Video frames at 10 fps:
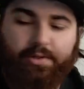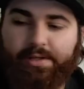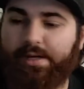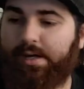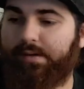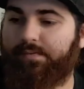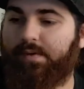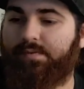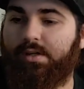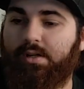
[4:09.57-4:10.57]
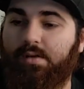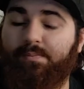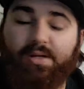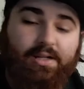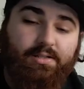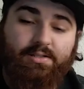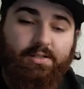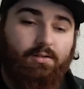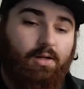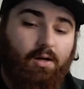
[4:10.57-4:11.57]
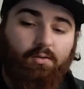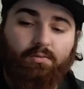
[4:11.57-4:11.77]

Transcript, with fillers: need that. I've, I've done enough. But it's still, I'll